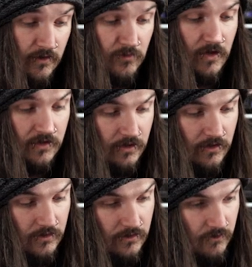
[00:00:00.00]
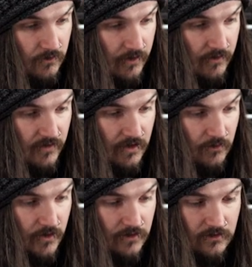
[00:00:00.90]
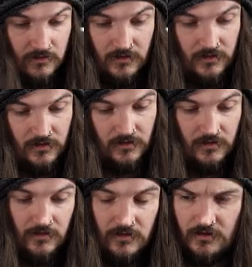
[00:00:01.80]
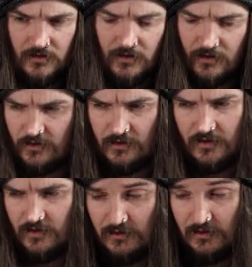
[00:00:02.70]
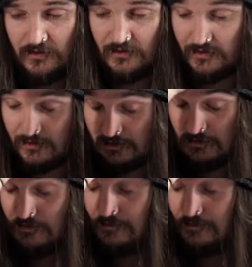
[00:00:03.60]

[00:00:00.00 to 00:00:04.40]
the monkey, wherever he went. The, the, the, the,